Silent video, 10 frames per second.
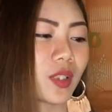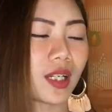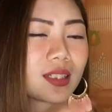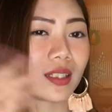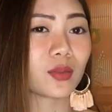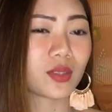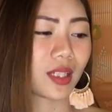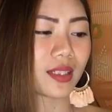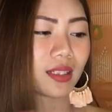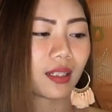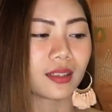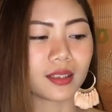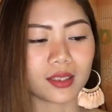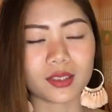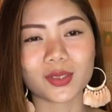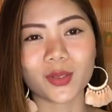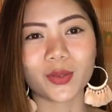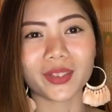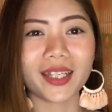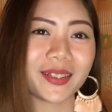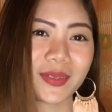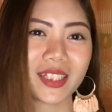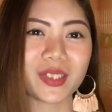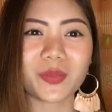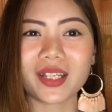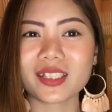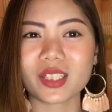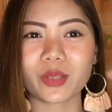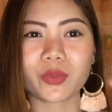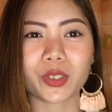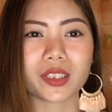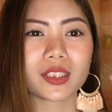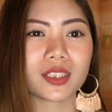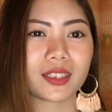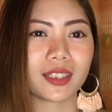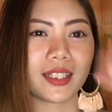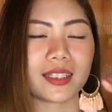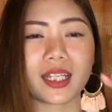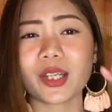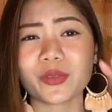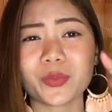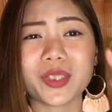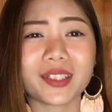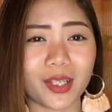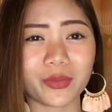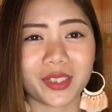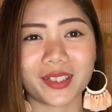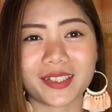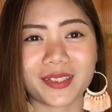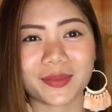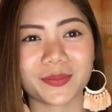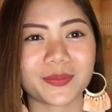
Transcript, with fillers: kaysa dun sa isa. So yeah, it's my savior, and I've been loving this.